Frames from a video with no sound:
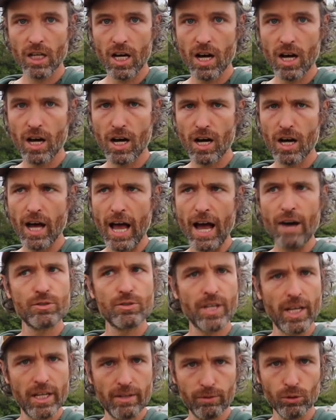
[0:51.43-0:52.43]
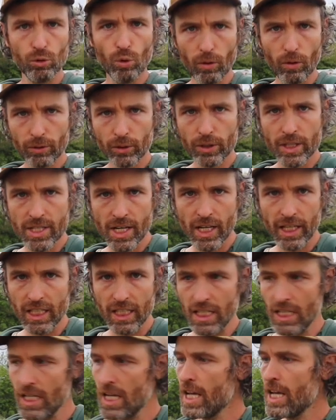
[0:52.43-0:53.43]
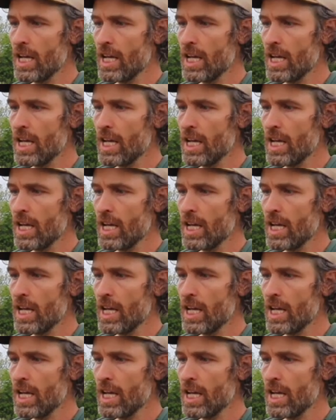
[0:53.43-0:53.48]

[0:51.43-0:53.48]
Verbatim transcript: outside of Louisville, Kentucky.